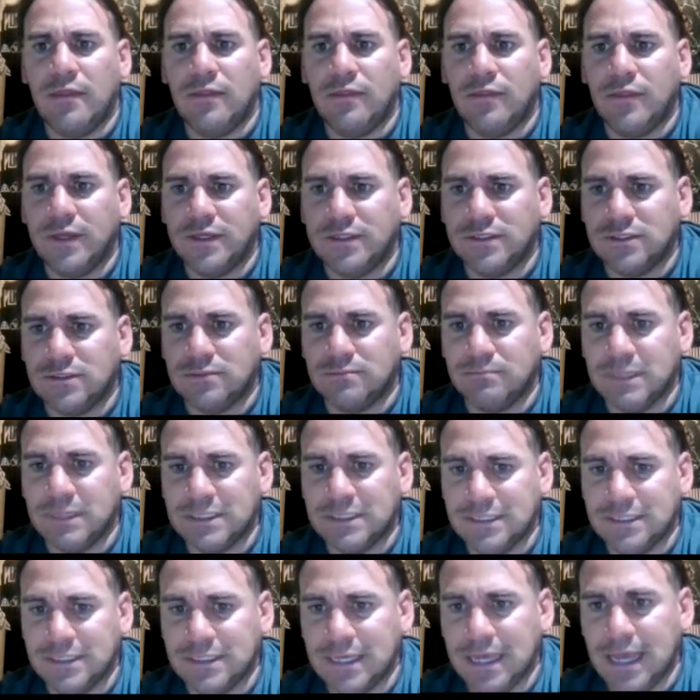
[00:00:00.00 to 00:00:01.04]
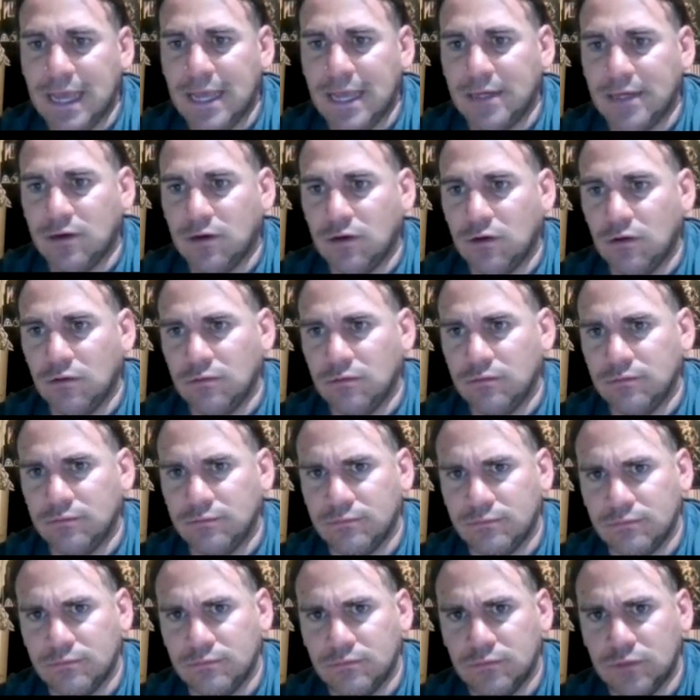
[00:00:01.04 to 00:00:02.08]
This missing angle
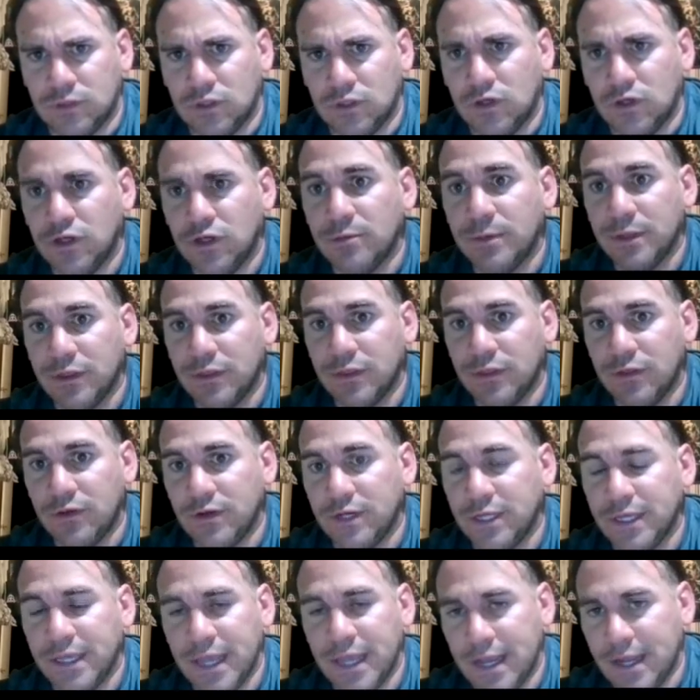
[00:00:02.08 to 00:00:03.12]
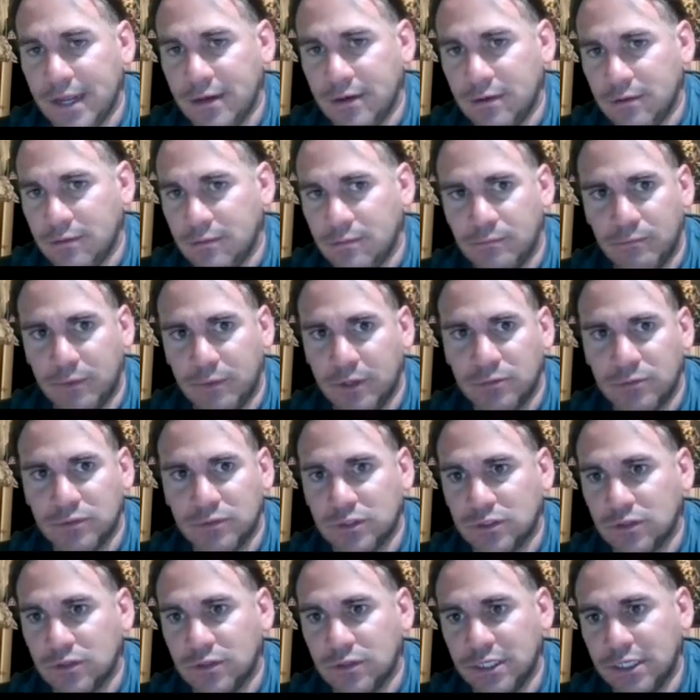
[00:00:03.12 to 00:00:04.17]
could have been 38, but it
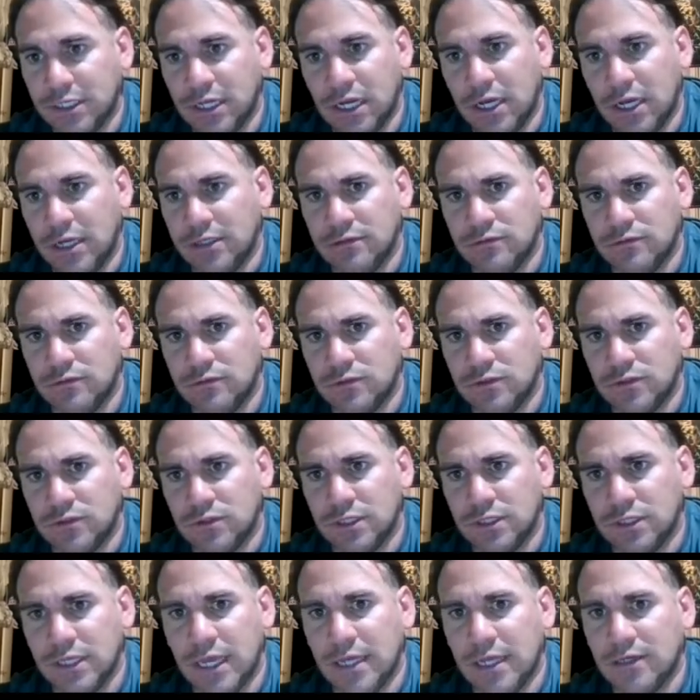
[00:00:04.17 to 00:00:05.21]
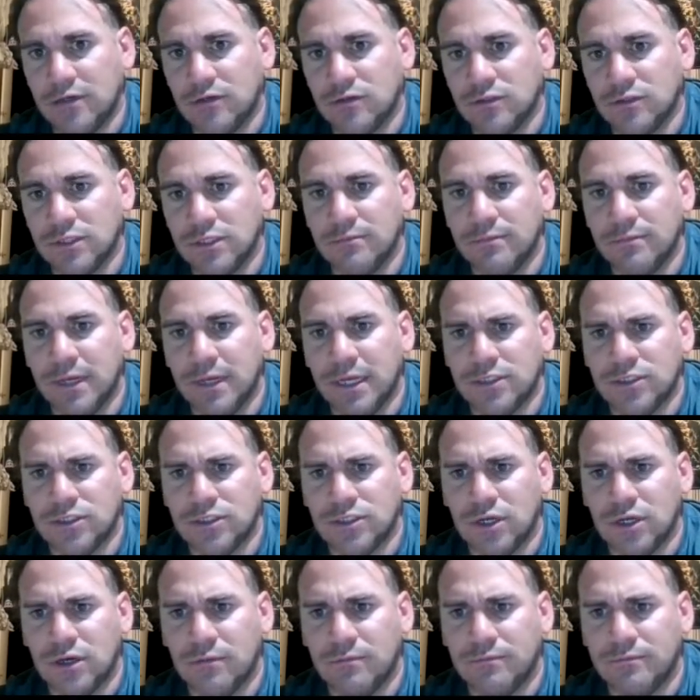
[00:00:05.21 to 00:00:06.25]
was 39. So the angles didn't
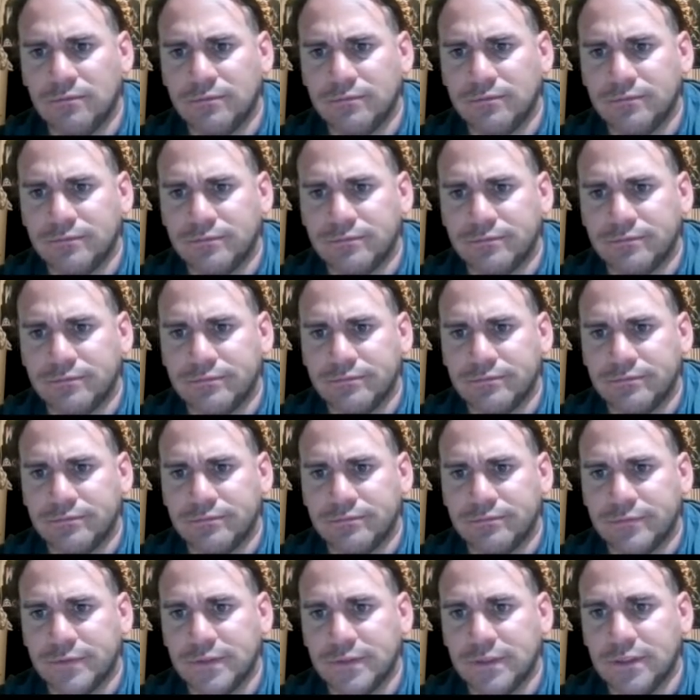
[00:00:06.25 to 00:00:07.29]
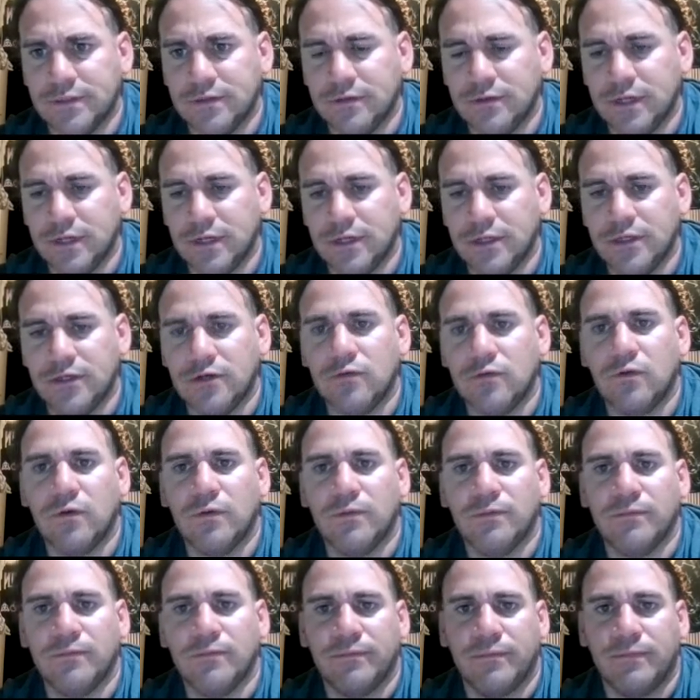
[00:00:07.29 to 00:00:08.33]
match up. See, they're not
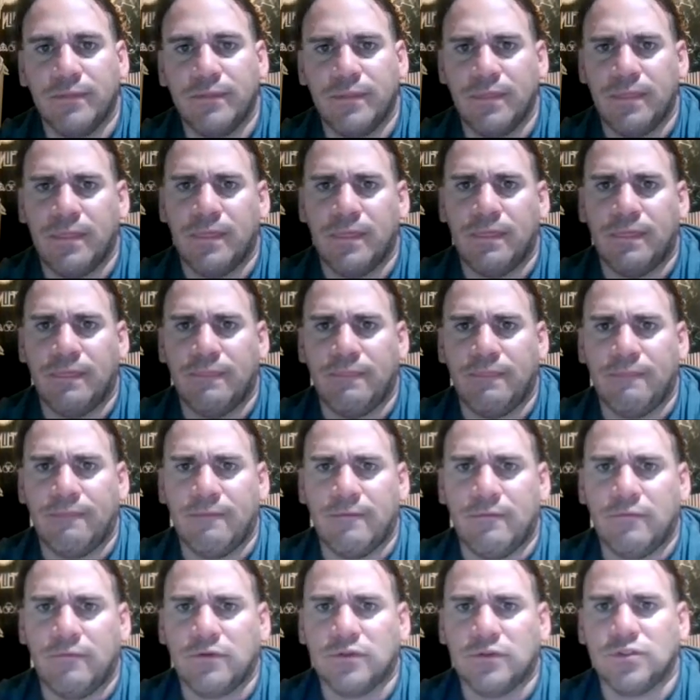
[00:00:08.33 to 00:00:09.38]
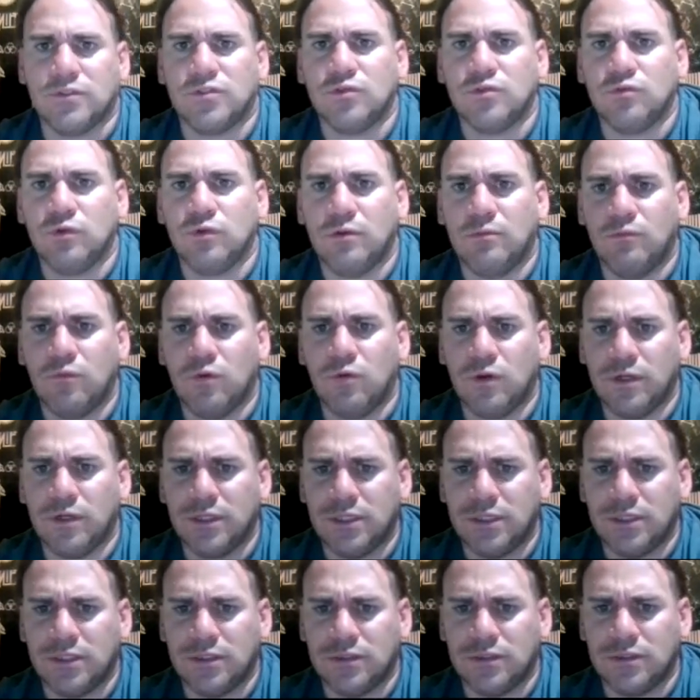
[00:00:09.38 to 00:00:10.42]
equal. Let's do one more
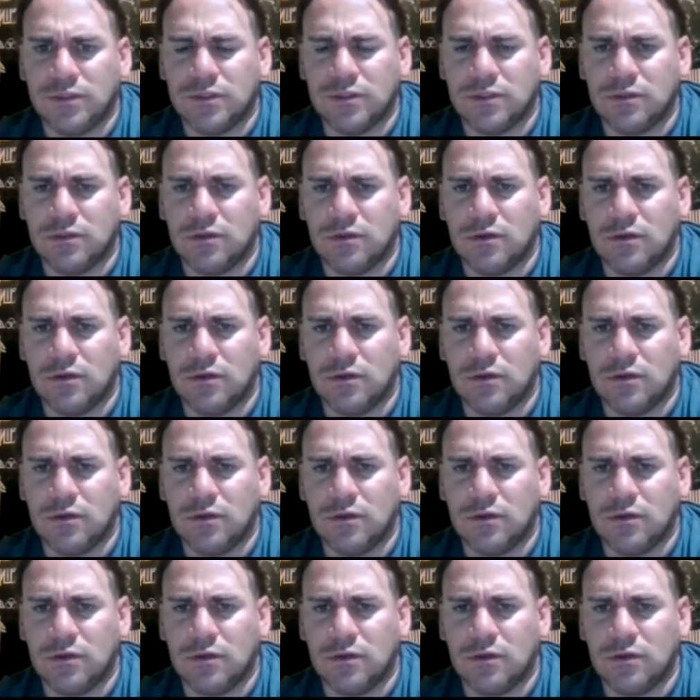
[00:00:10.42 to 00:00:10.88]
of these.